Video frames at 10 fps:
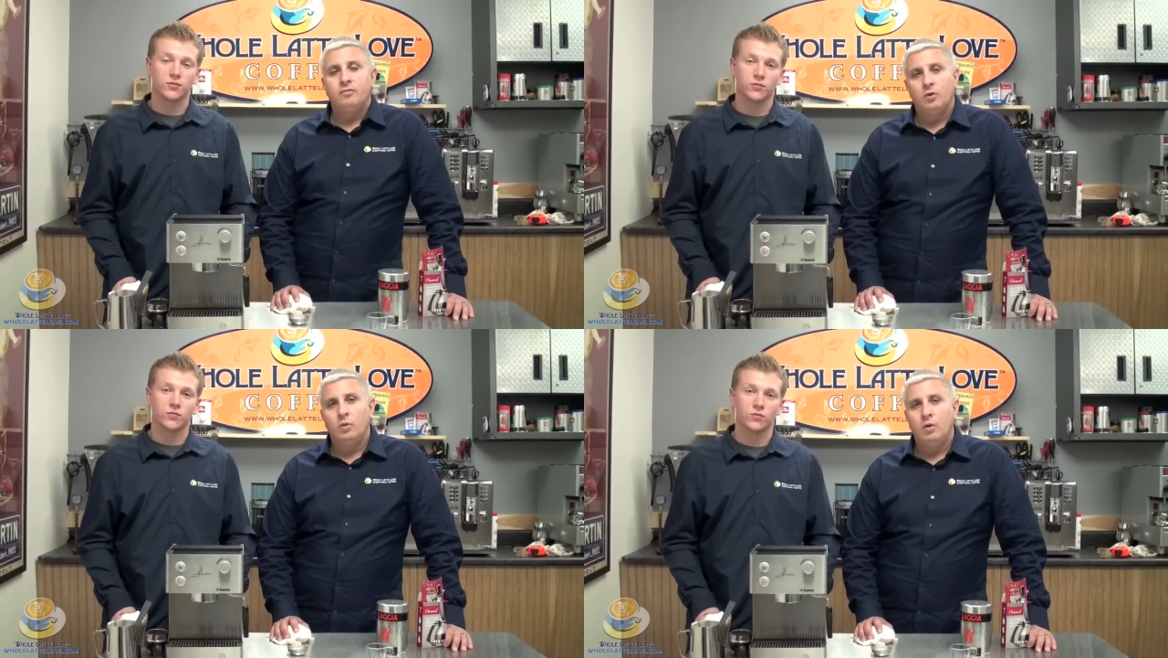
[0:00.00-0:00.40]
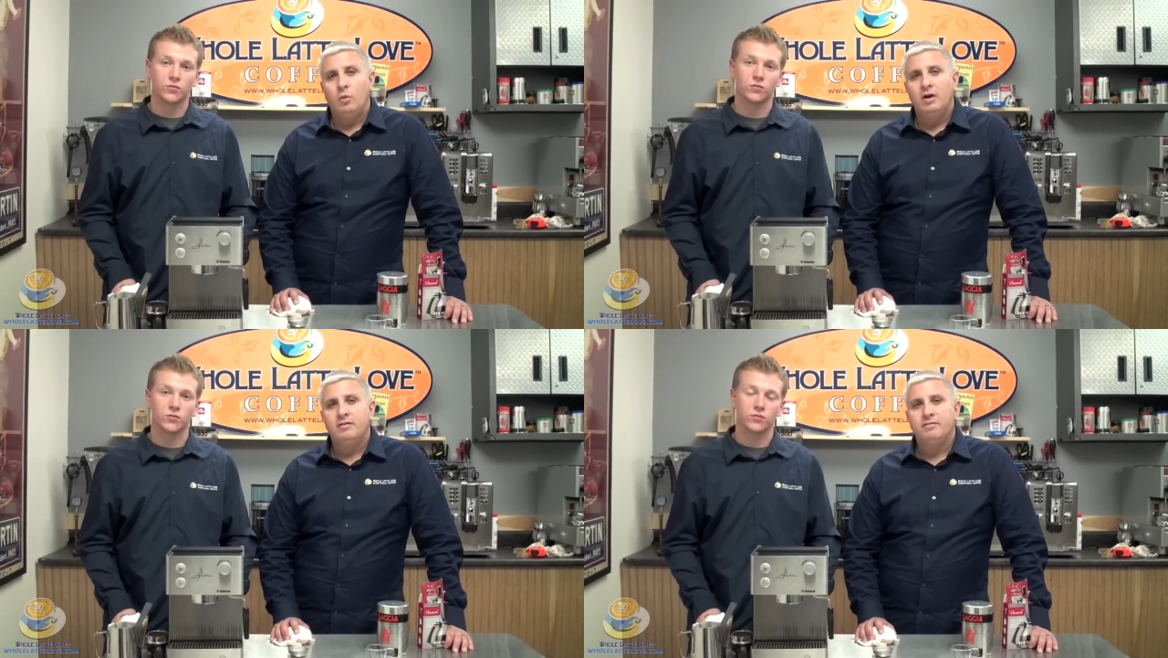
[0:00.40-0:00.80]

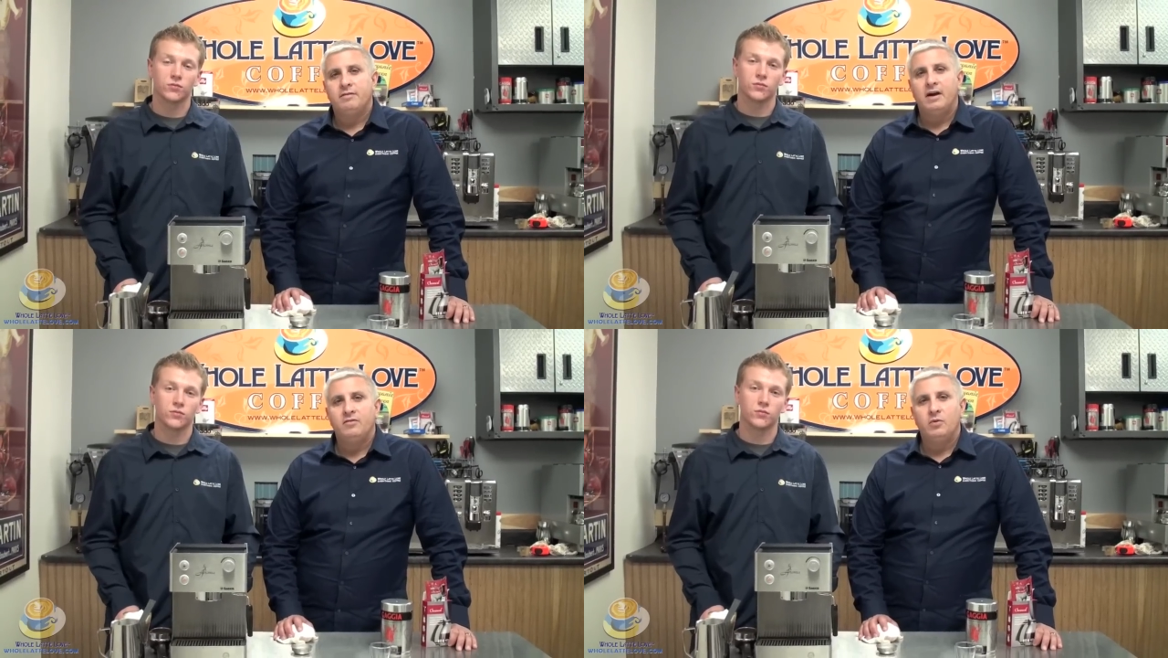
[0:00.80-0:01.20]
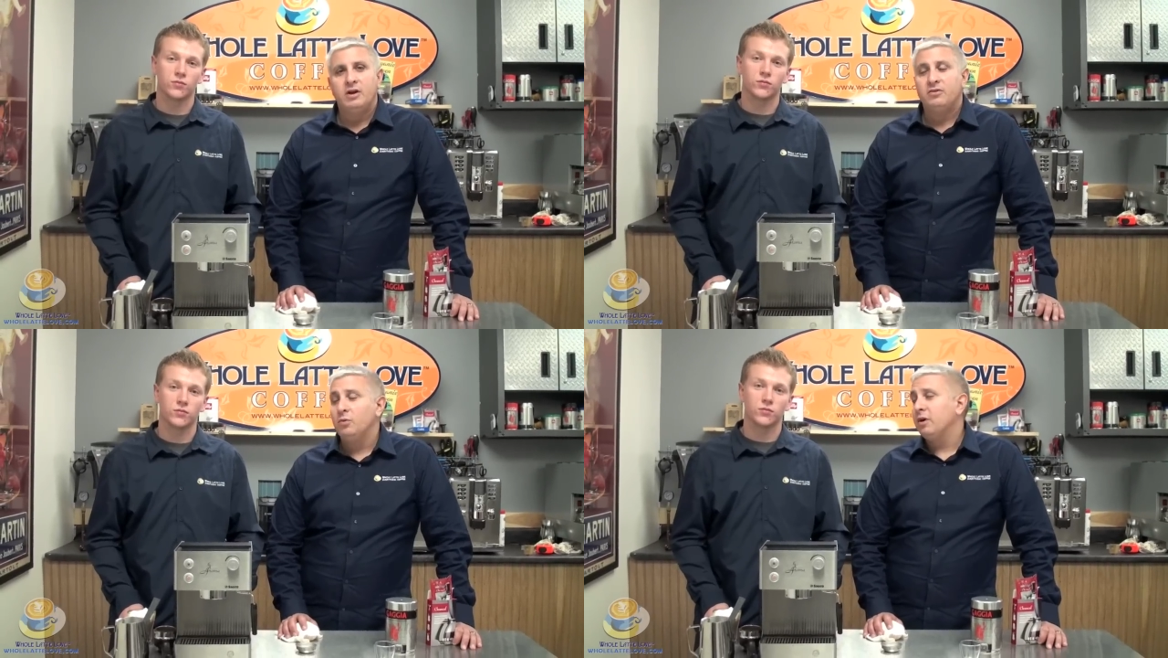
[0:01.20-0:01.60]
Speaker 1: 411
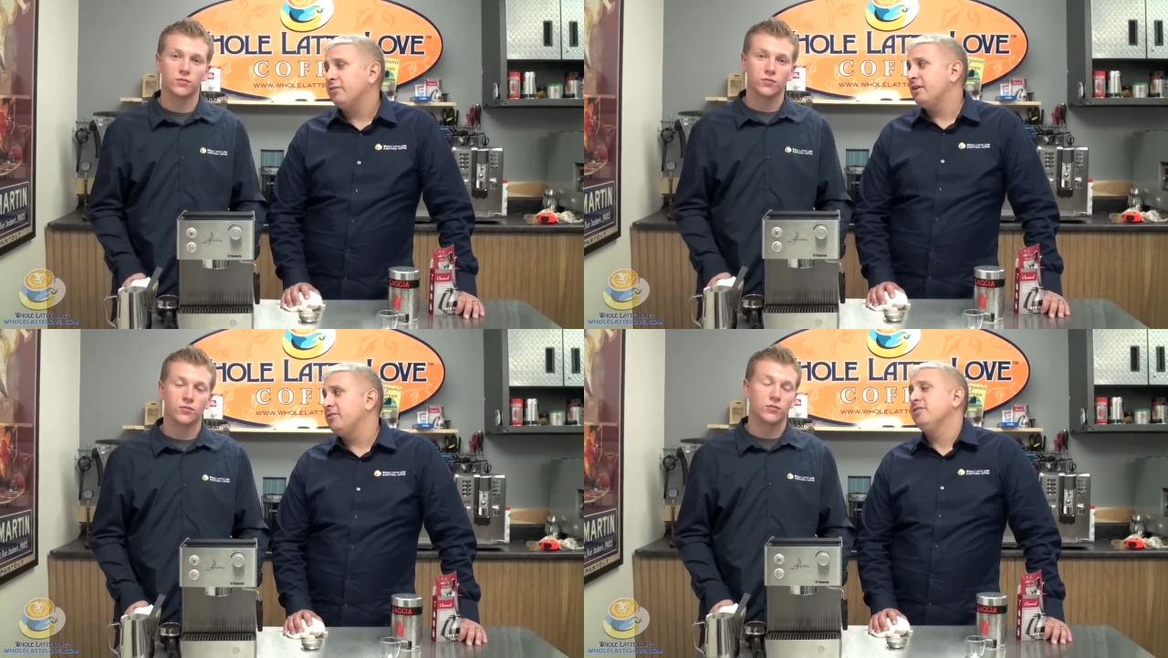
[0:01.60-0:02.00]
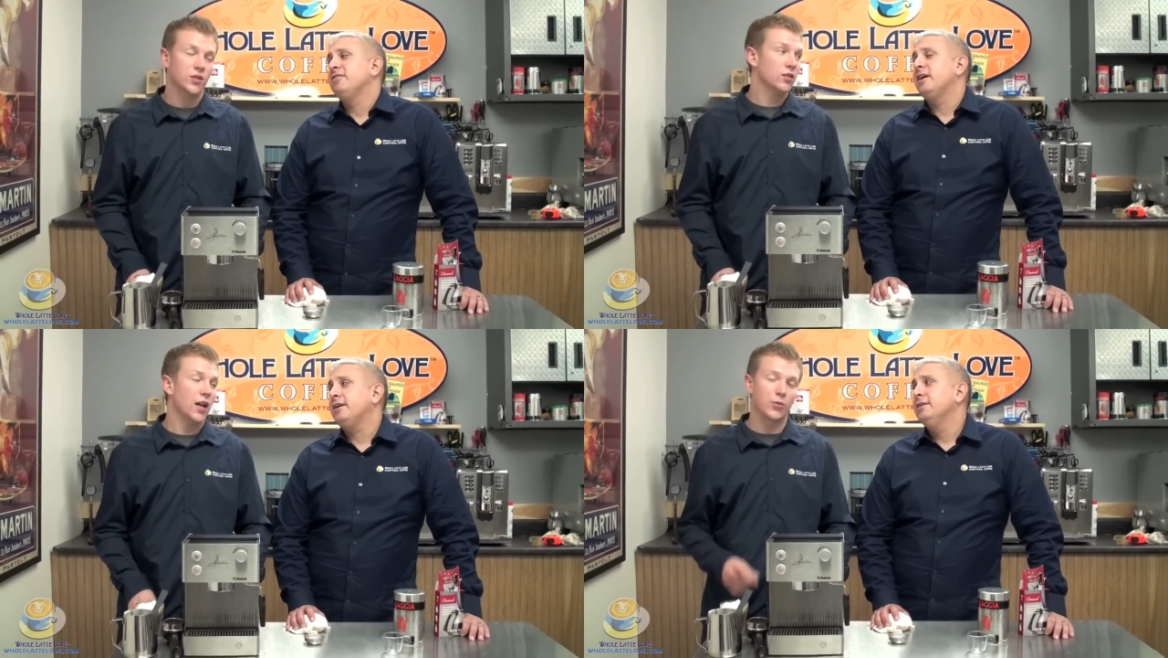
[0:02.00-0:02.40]
5282. What extension,
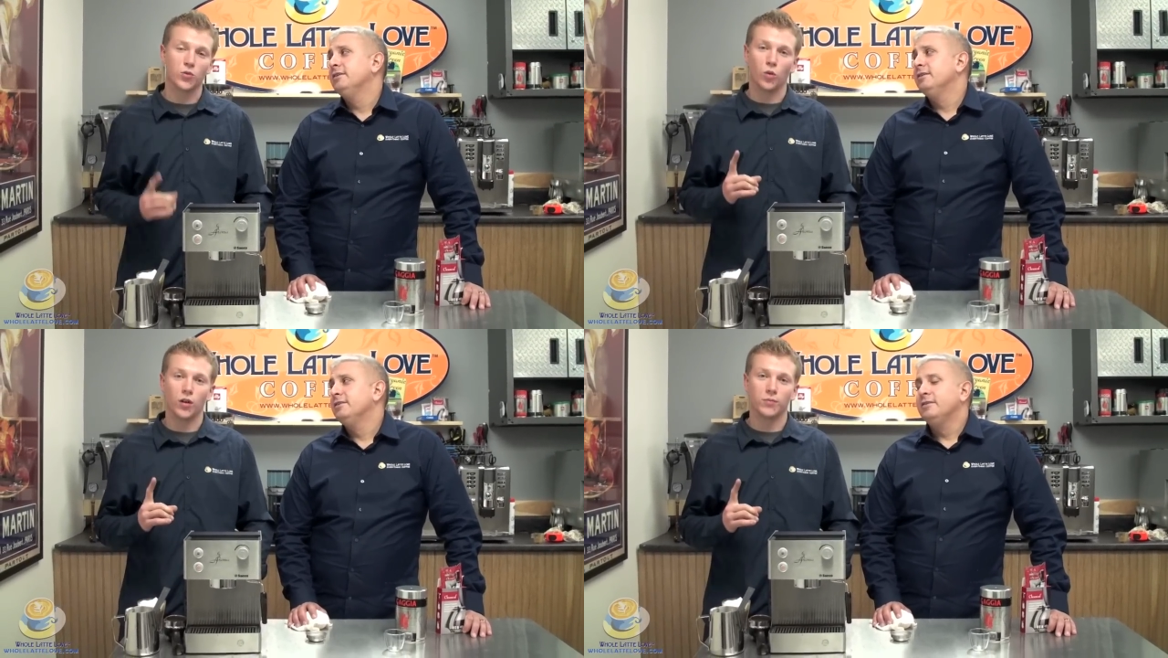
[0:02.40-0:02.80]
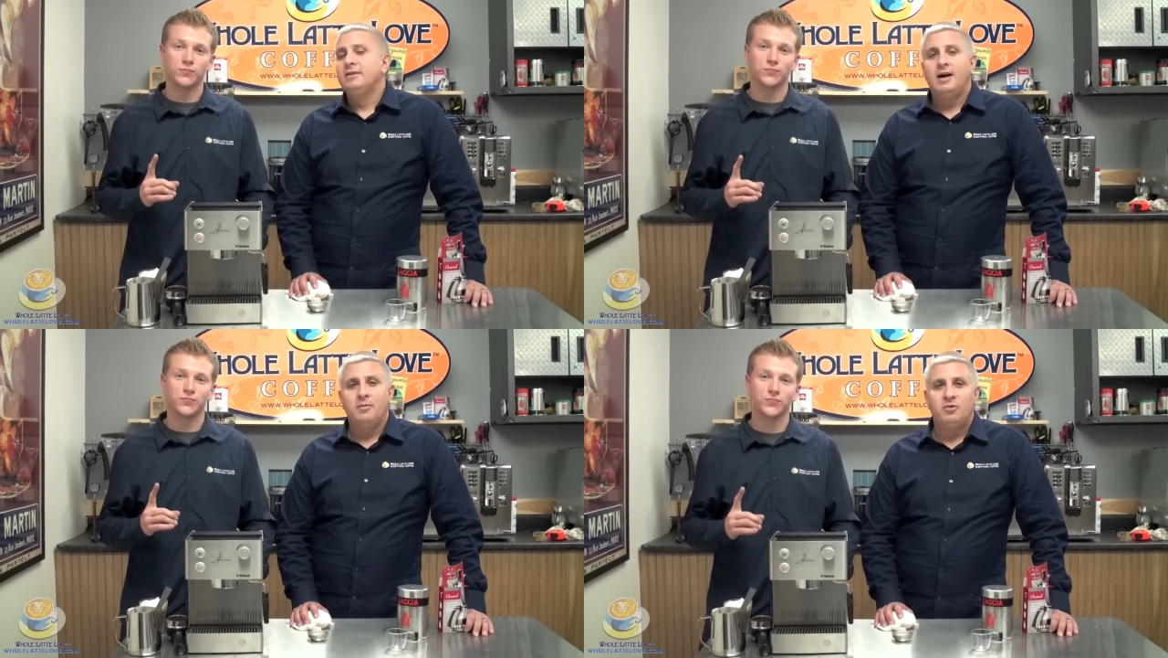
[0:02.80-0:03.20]
Zack? Option 1.
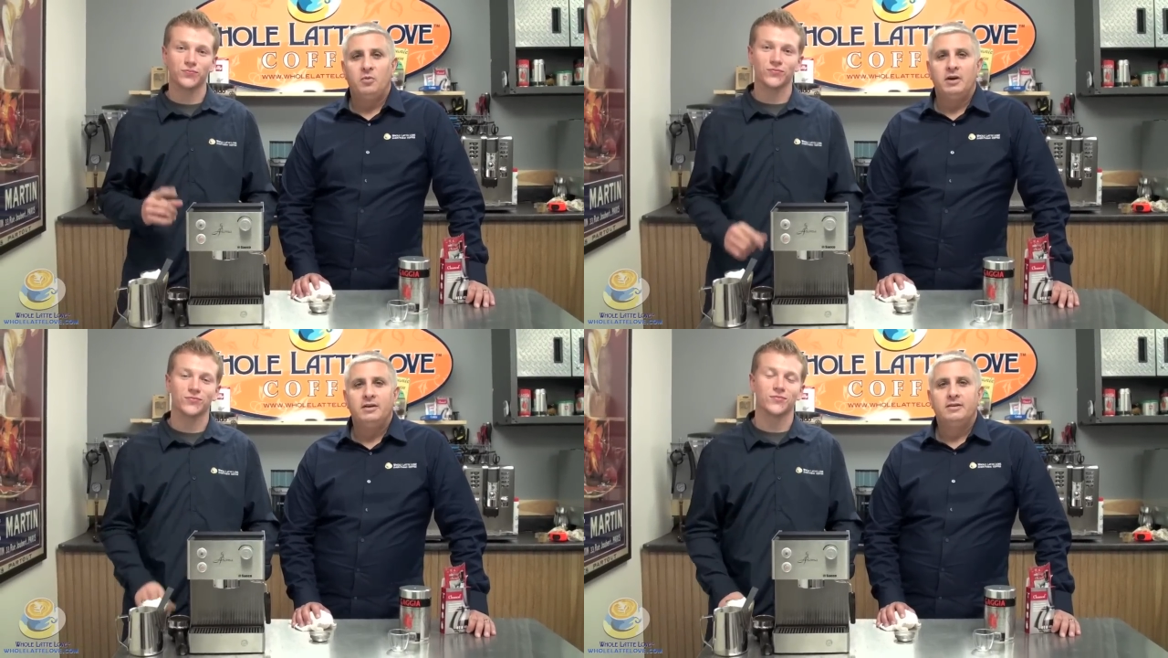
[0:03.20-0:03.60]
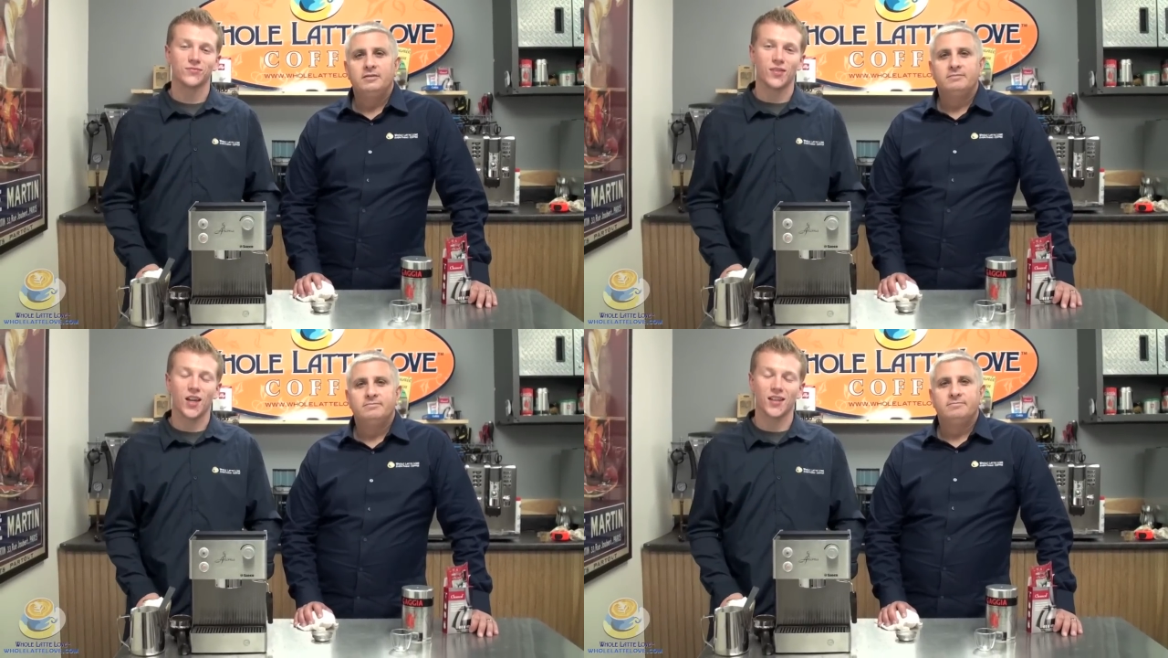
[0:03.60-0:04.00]
Option 1.
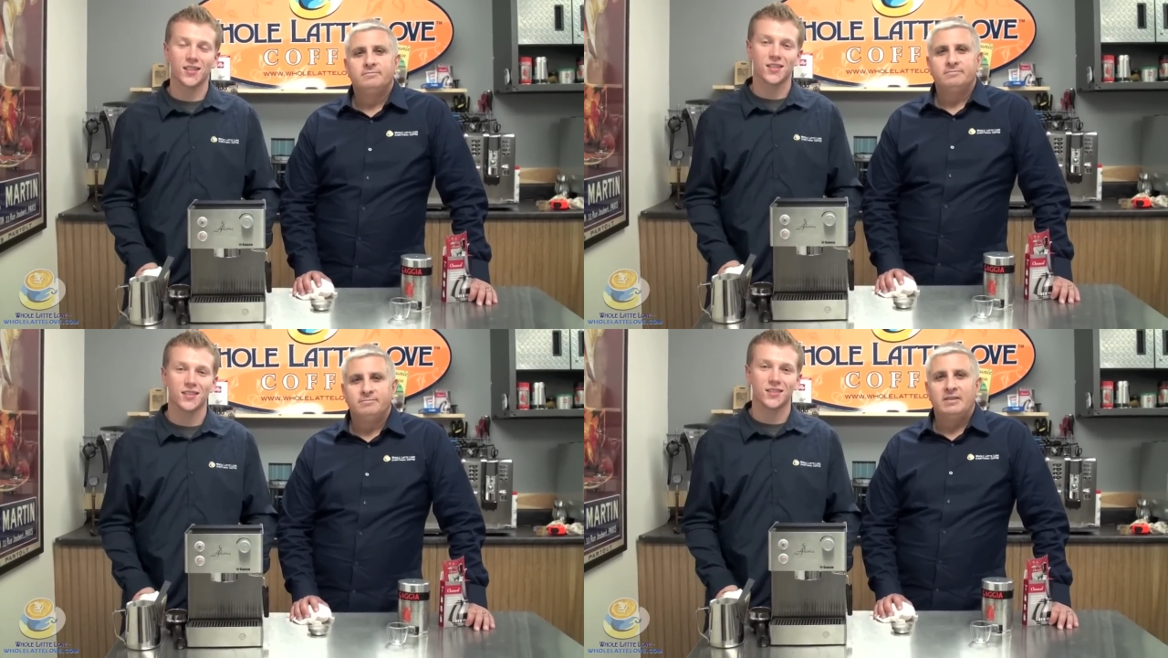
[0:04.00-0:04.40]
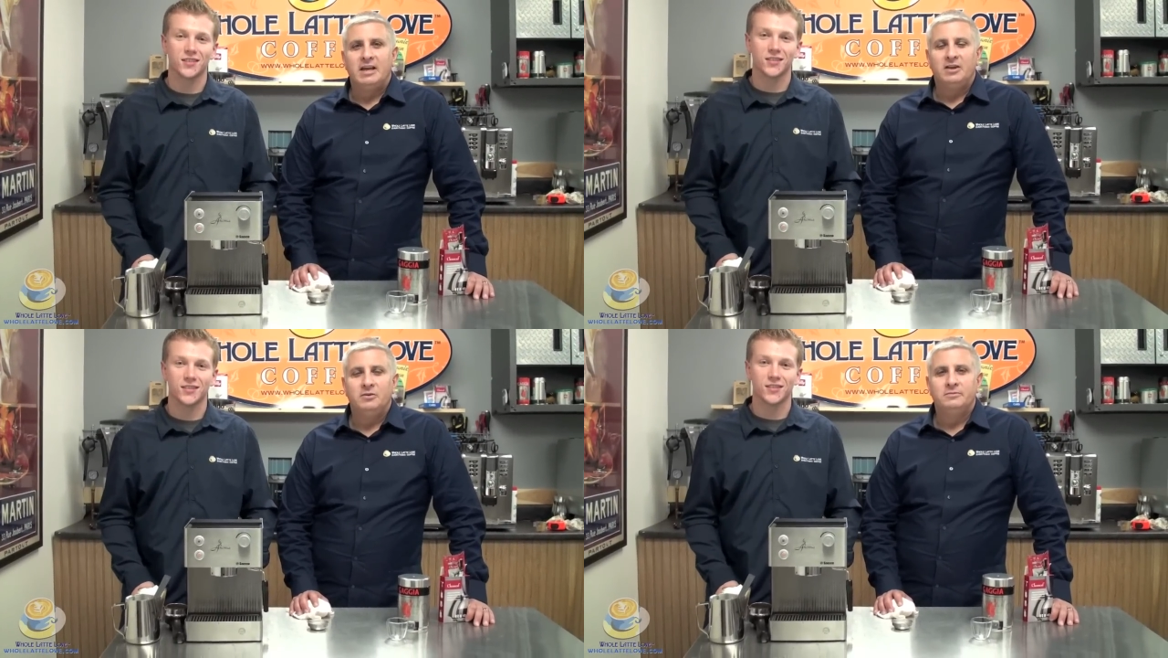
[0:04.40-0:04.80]
Thanks. Thank
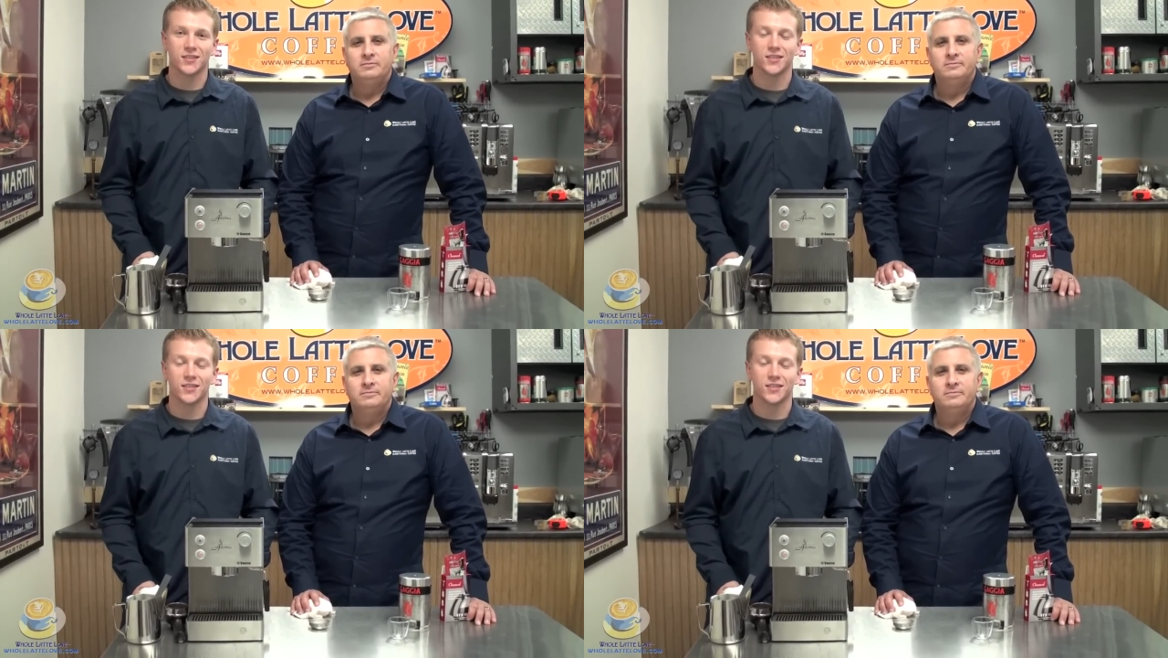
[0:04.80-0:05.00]
you.